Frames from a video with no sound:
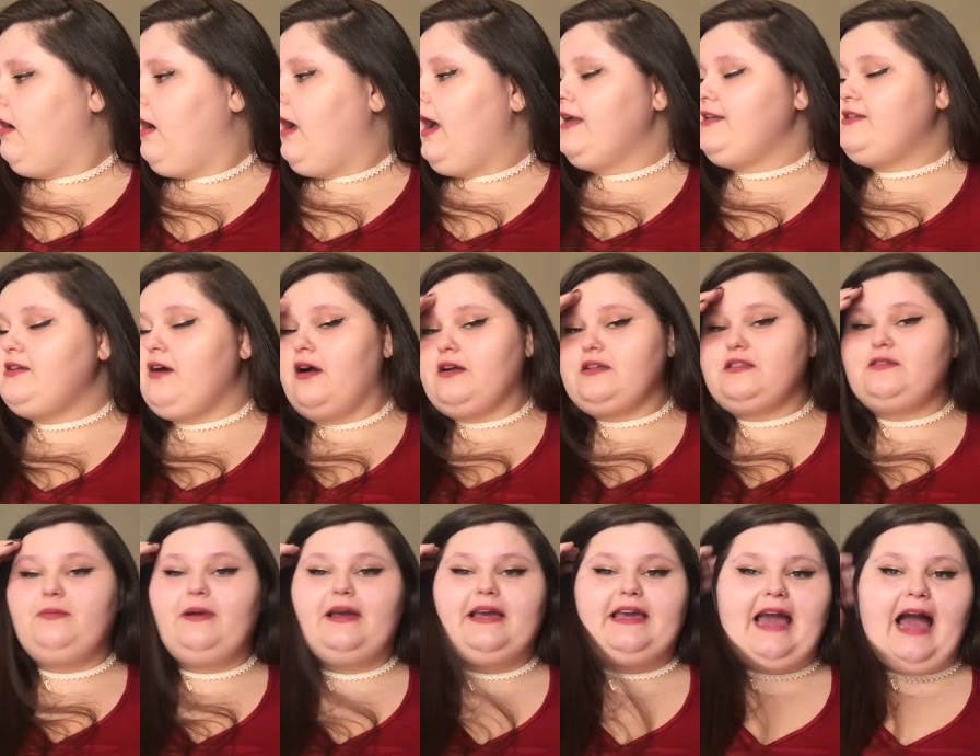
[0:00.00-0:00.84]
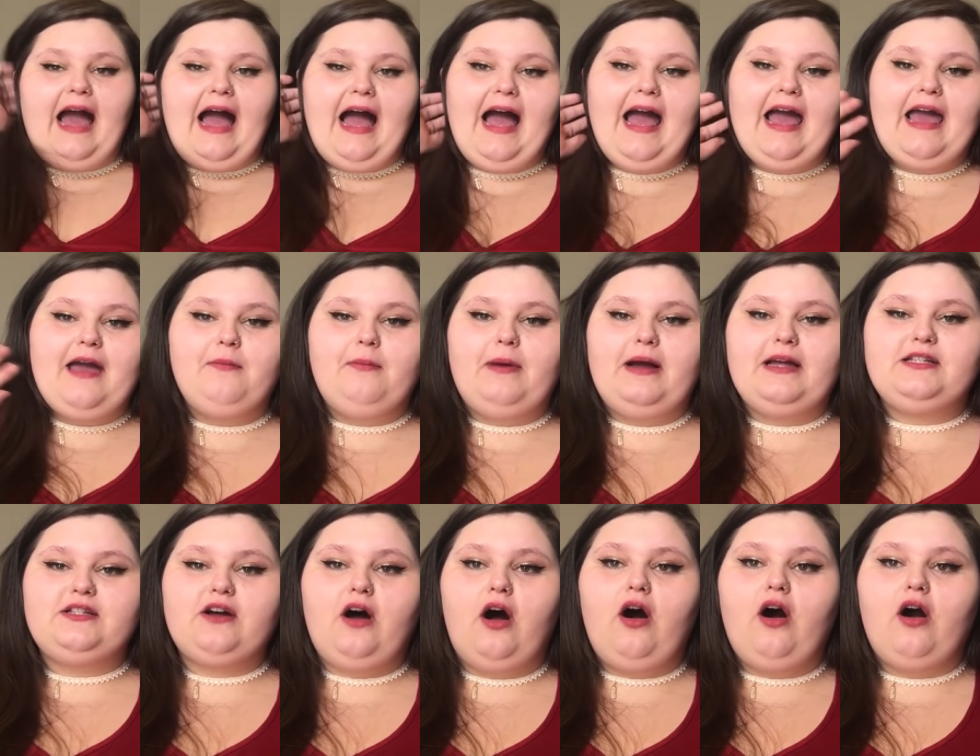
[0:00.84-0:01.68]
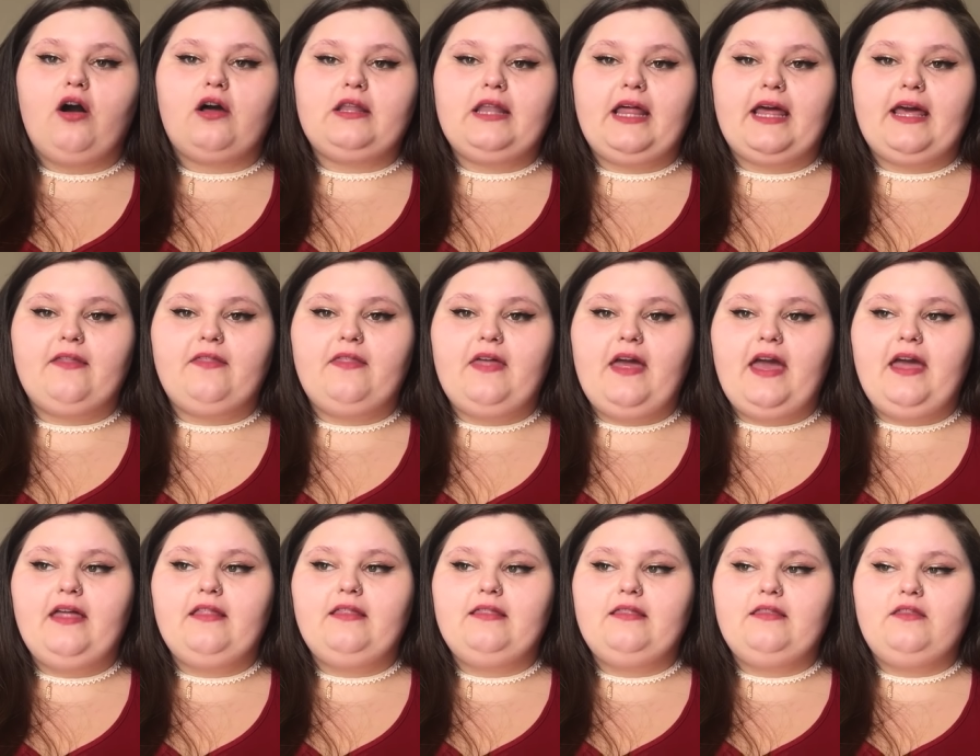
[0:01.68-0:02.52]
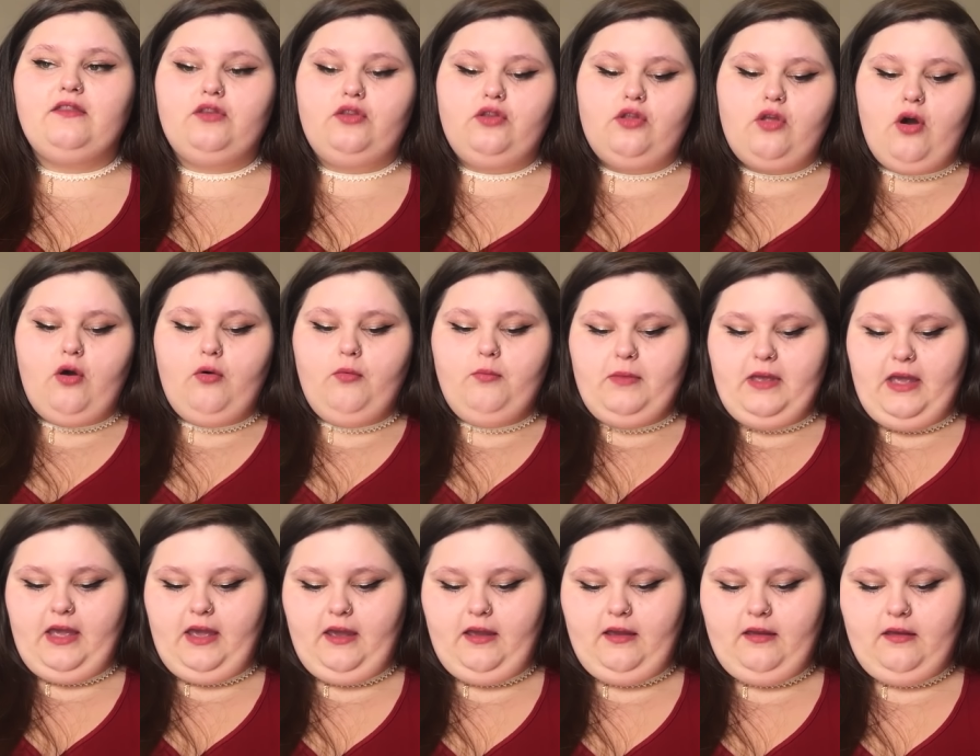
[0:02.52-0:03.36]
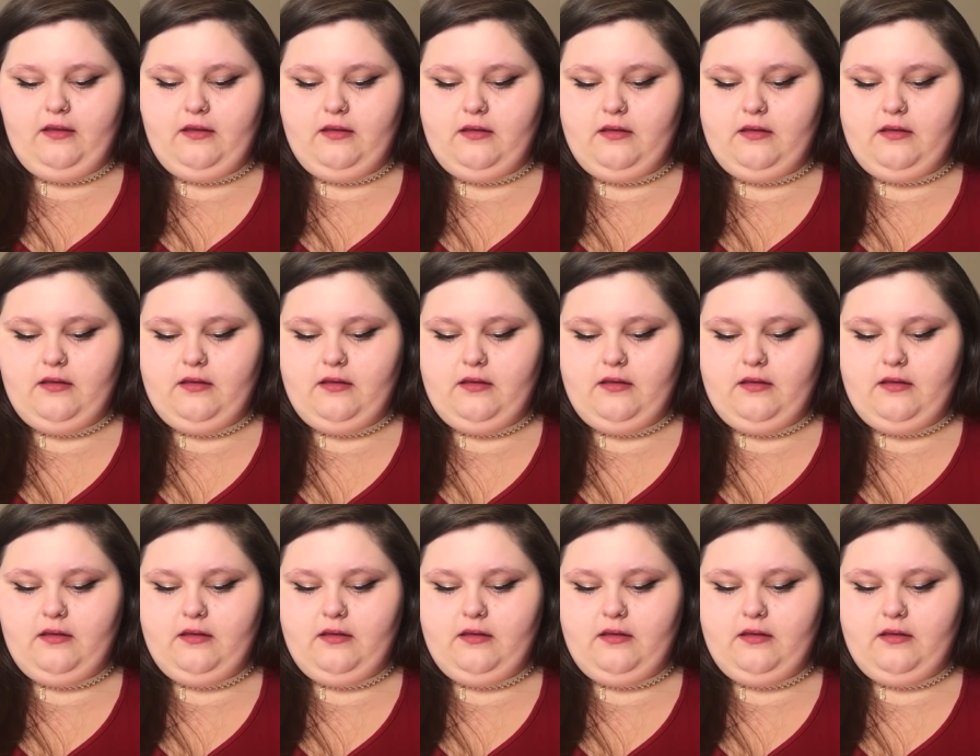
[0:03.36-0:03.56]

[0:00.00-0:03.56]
I talk to my cat and my dog like they know me.